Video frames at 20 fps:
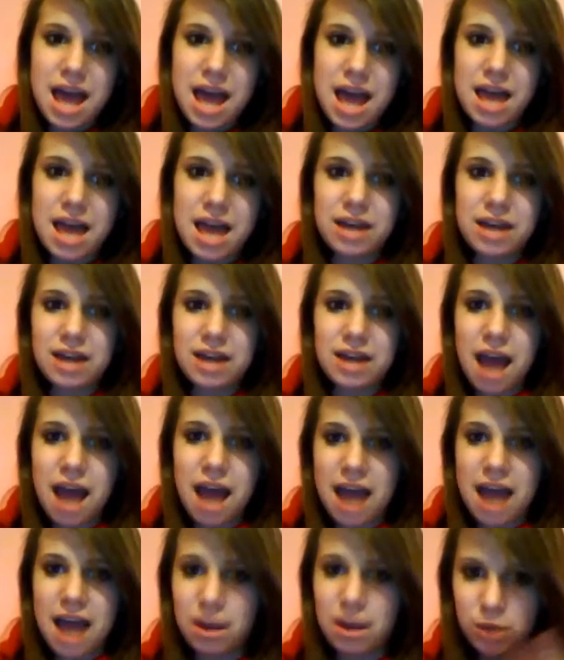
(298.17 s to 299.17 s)
and
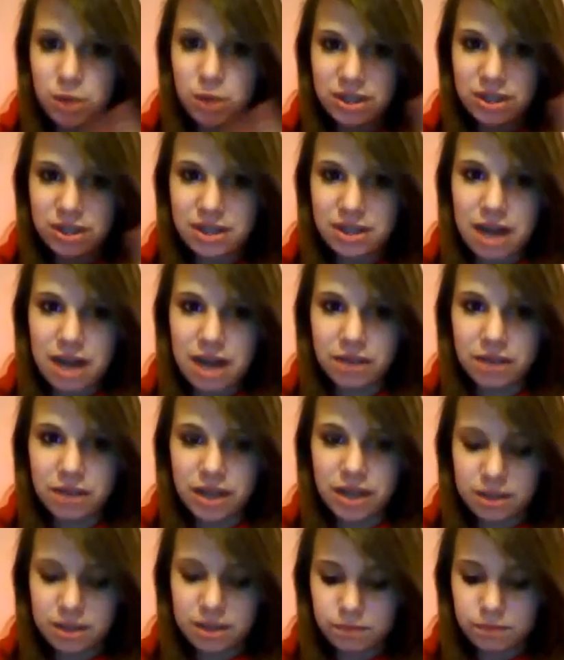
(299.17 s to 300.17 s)
I always just kind of
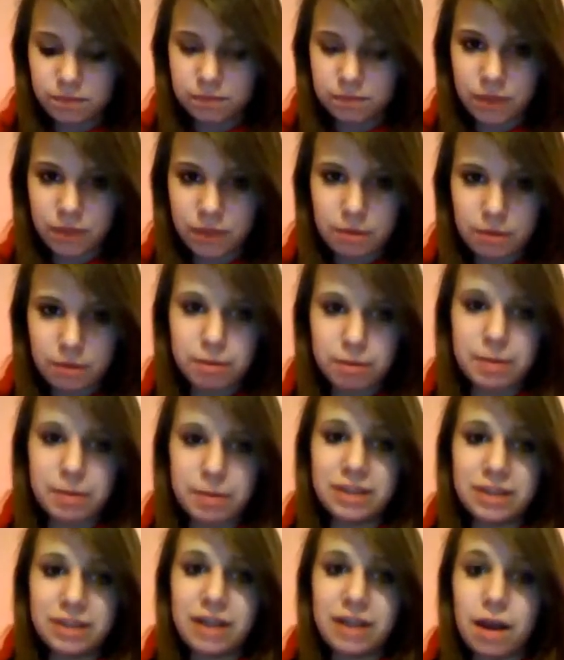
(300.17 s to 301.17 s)
like, don't put the
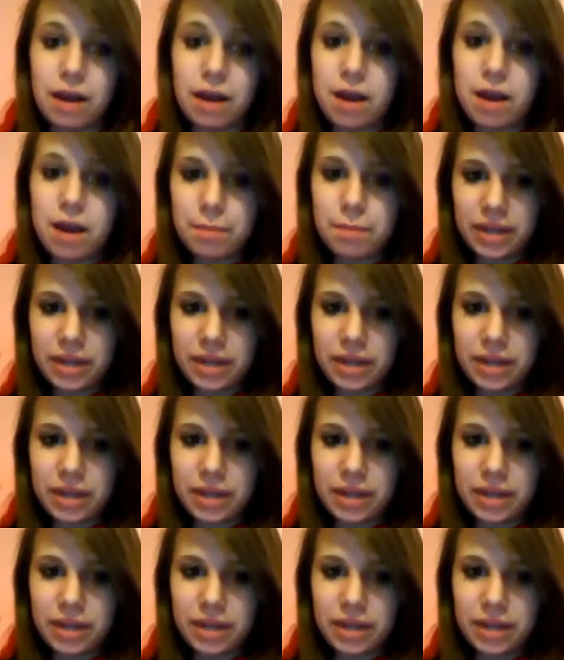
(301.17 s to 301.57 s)
fence on.